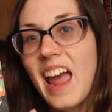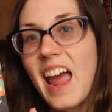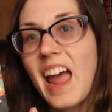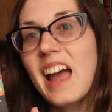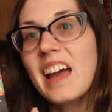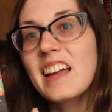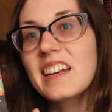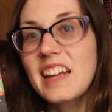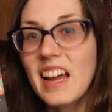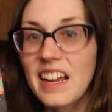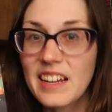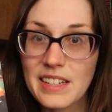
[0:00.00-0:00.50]

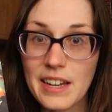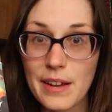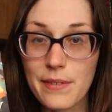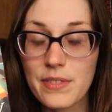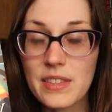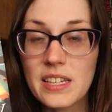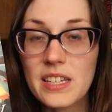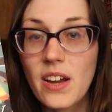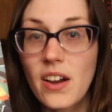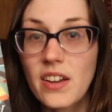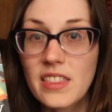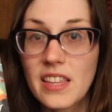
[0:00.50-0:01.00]
And I
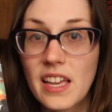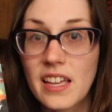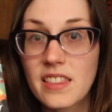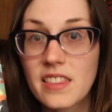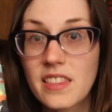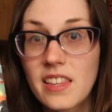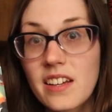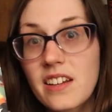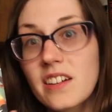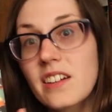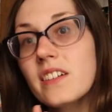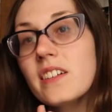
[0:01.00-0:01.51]
definitely got
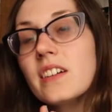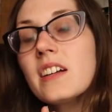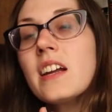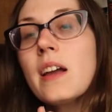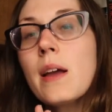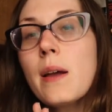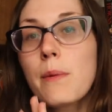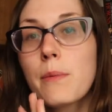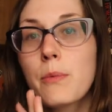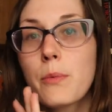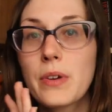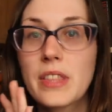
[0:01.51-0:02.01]
that there.
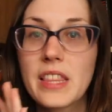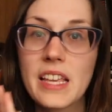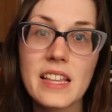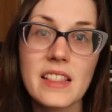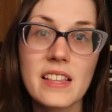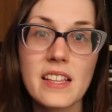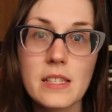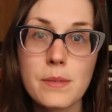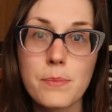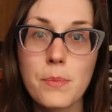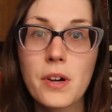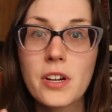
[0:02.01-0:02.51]

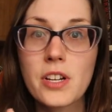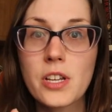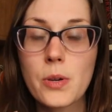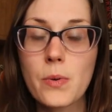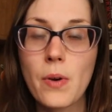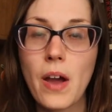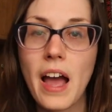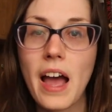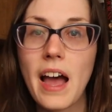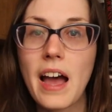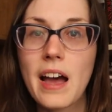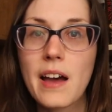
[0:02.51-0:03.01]
Within this book, you
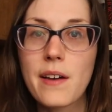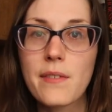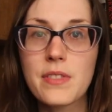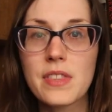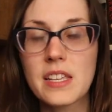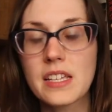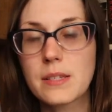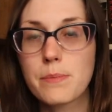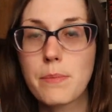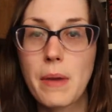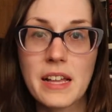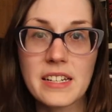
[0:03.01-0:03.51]
have
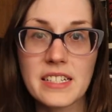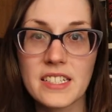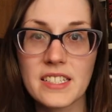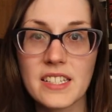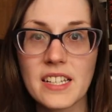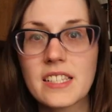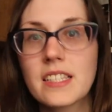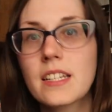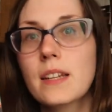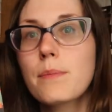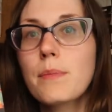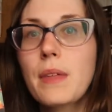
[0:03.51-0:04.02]
this magic
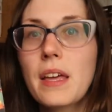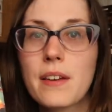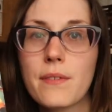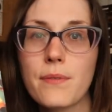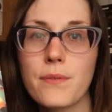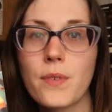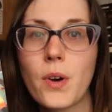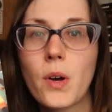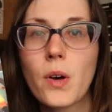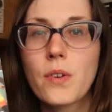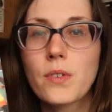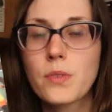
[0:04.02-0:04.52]
system that
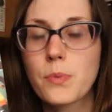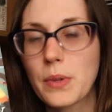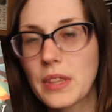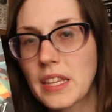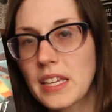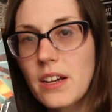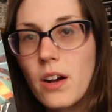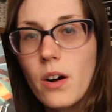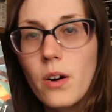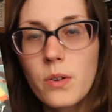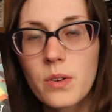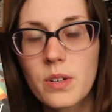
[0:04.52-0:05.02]
involves what
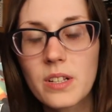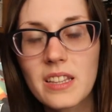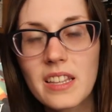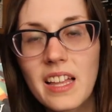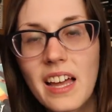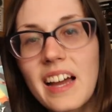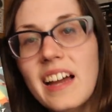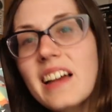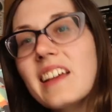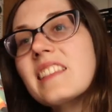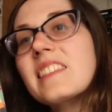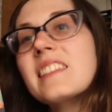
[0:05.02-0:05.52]
they call
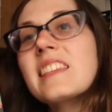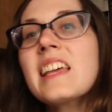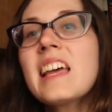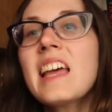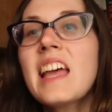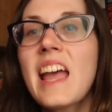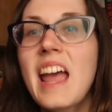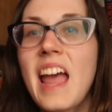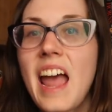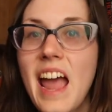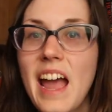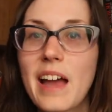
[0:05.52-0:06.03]
glass.
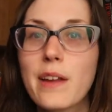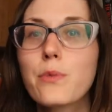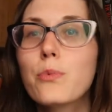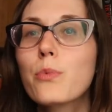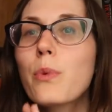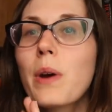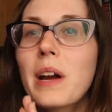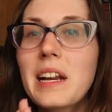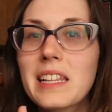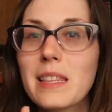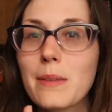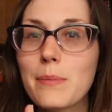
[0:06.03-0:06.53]

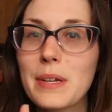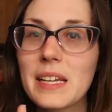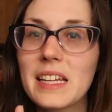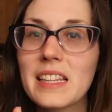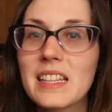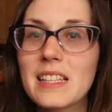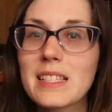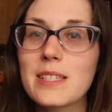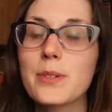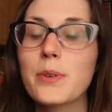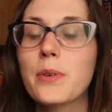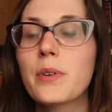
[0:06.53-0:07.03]
And right at the
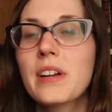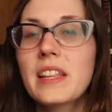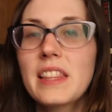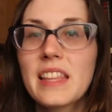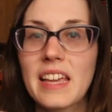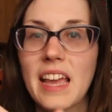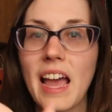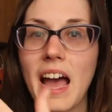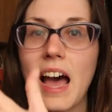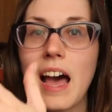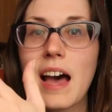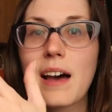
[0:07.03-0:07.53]
beginning of the story,
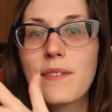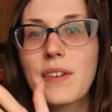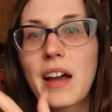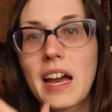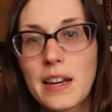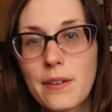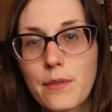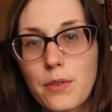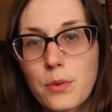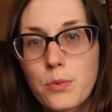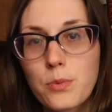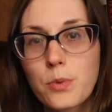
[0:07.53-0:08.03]
they have
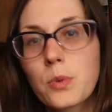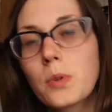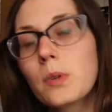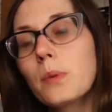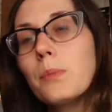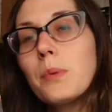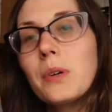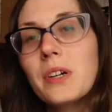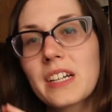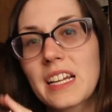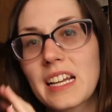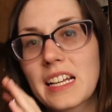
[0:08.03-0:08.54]
kind of a rule
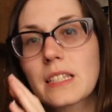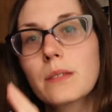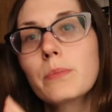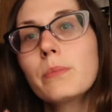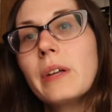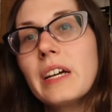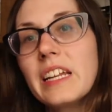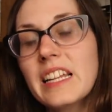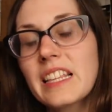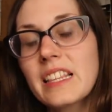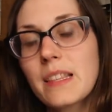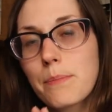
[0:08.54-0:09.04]
book
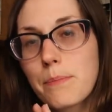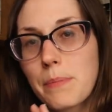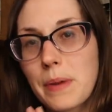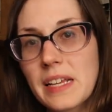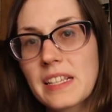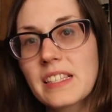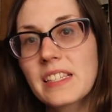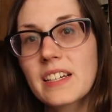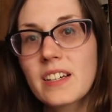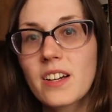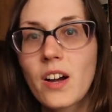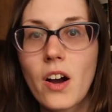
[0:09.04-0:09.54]
explaining the
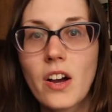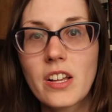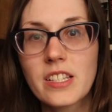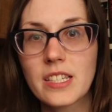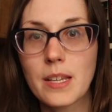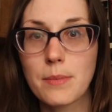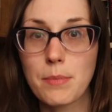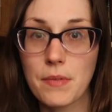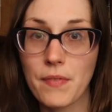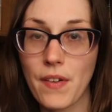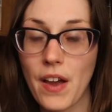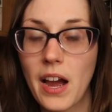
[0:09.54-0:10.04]
basic
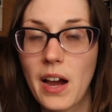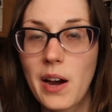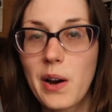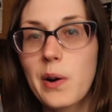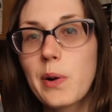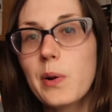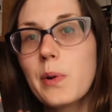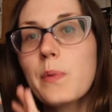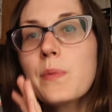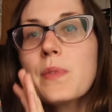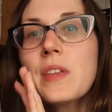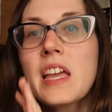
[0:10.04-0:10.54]
concept of
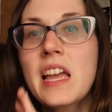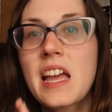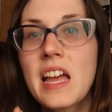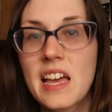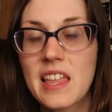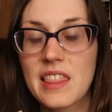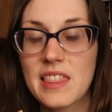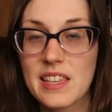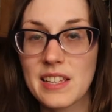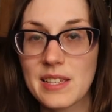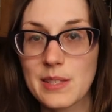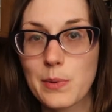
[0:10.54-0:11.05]
how
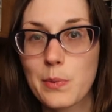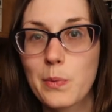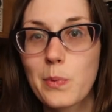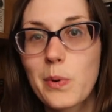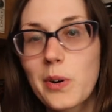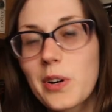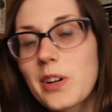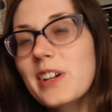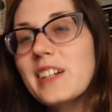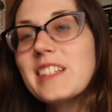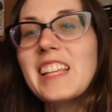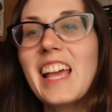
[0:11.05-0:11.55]
this
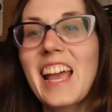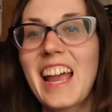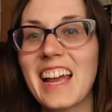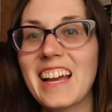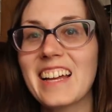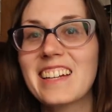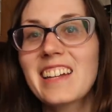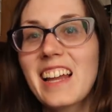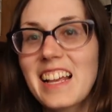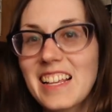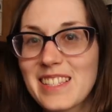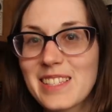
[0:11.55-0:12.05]
works,
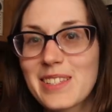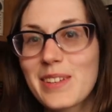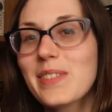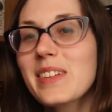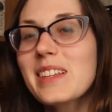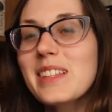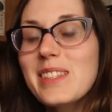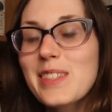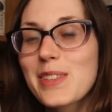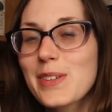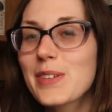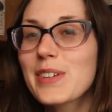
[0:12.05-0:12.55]
and as
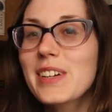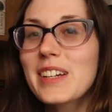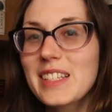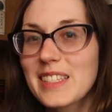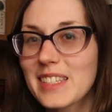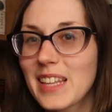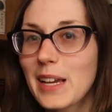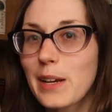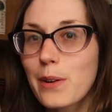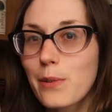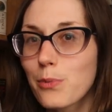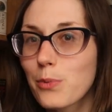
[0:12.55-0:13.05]
soon as there
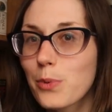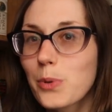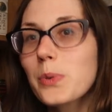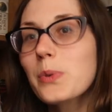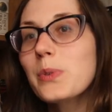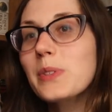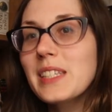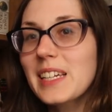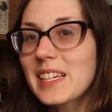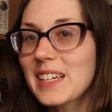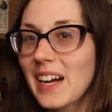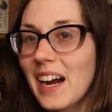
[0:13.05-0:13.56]
is like
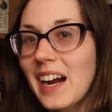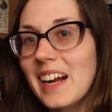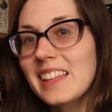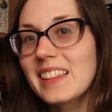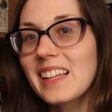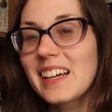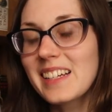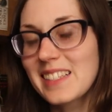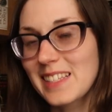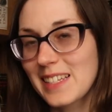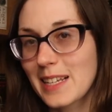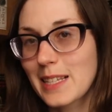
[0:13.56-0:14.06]
rules and
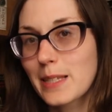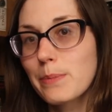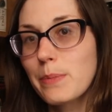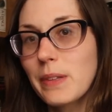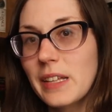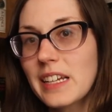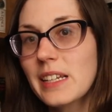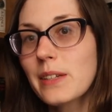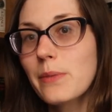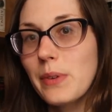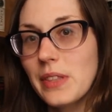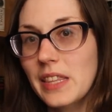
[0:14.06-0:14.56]
guidelines
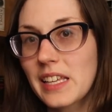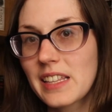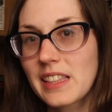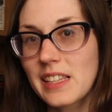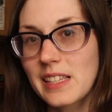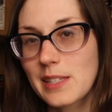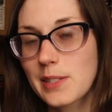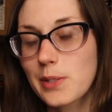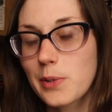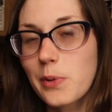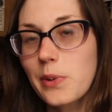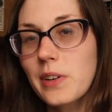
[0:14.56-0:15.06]
explained within
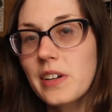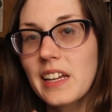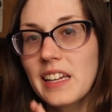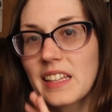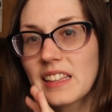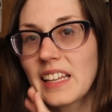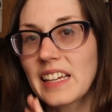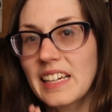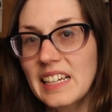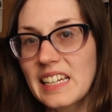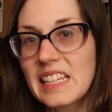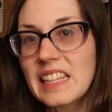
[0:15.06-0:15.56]
the story
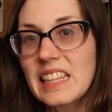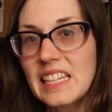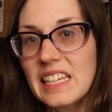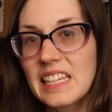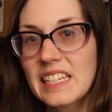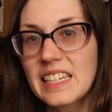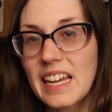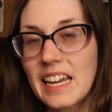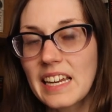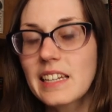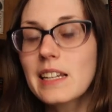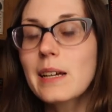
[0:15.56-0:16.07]
and like in
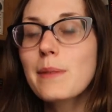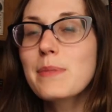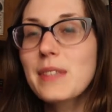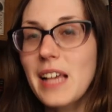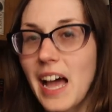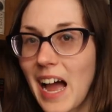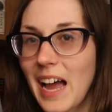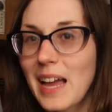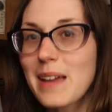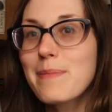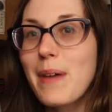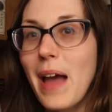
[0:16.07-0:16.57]
the addendums,
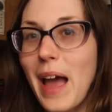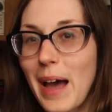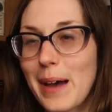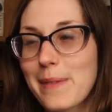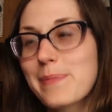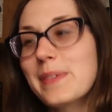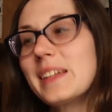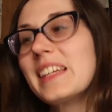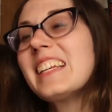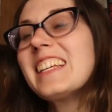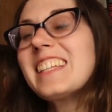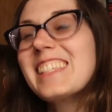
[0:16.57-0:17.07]
I am
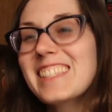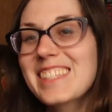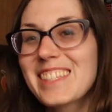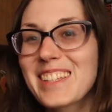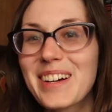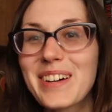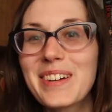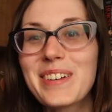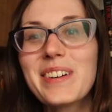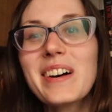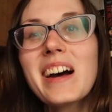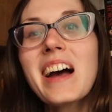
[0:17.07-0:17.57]
happy.
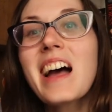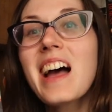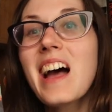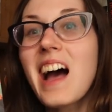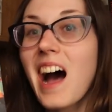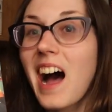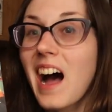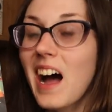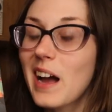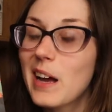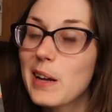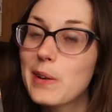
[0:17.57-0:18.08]
So
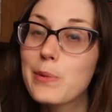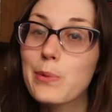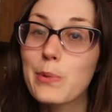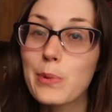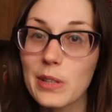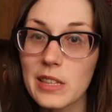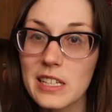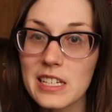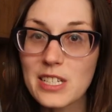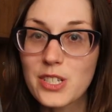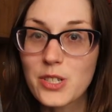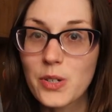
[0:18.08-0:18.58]
I
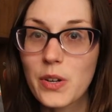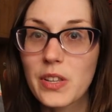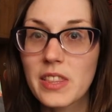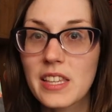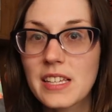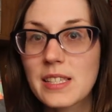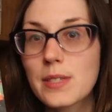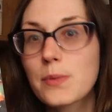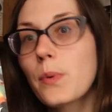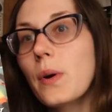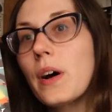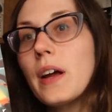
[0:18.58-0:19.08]
really enjoyed
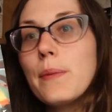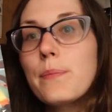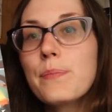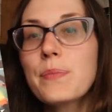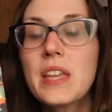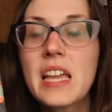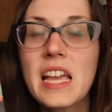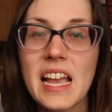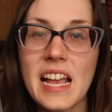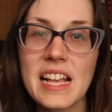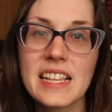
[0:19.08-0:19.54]
this one.